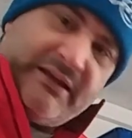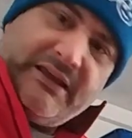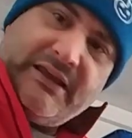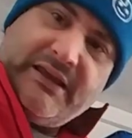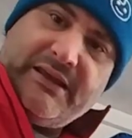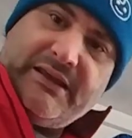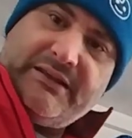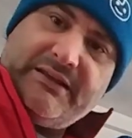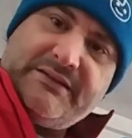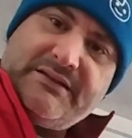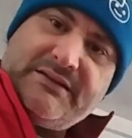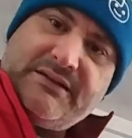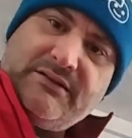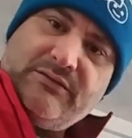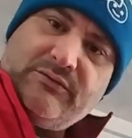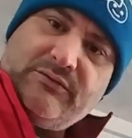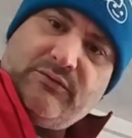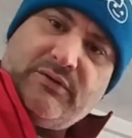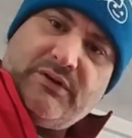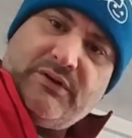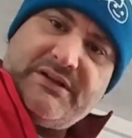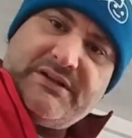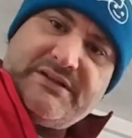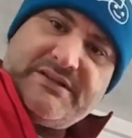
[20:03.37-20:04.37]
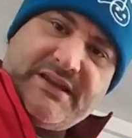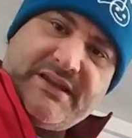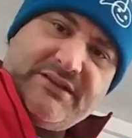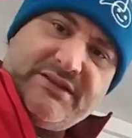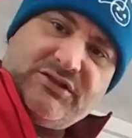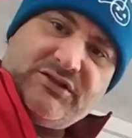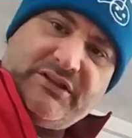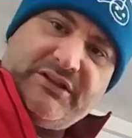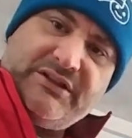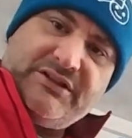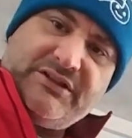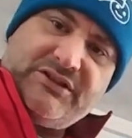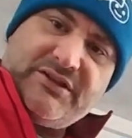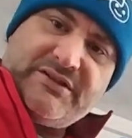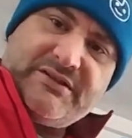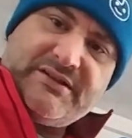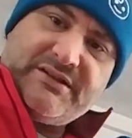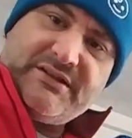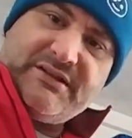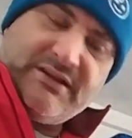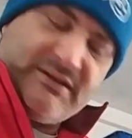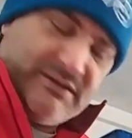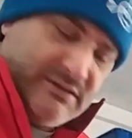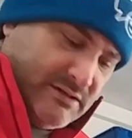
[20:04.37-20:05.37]
it would essentially
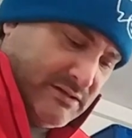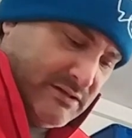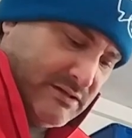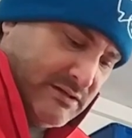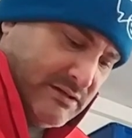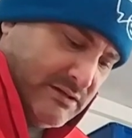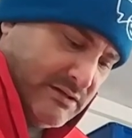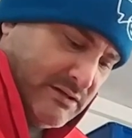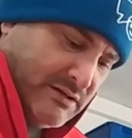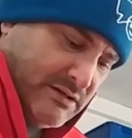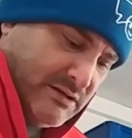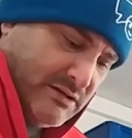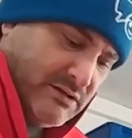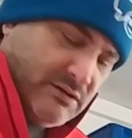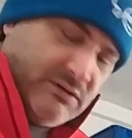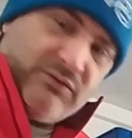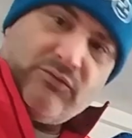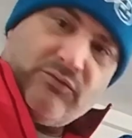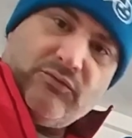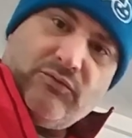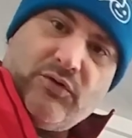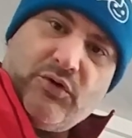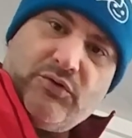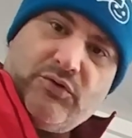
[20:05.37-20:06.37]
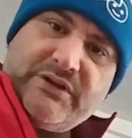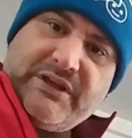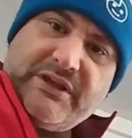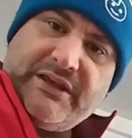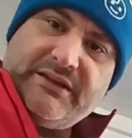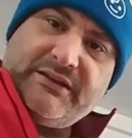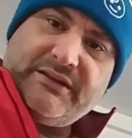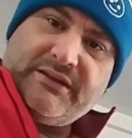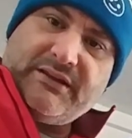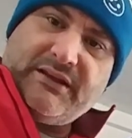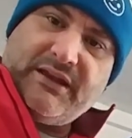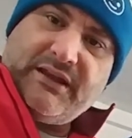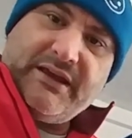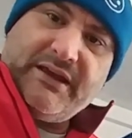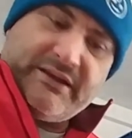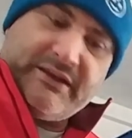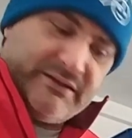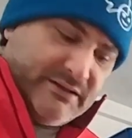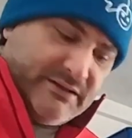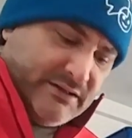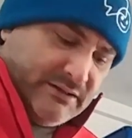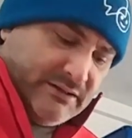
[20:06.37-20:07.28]
just rotate the light.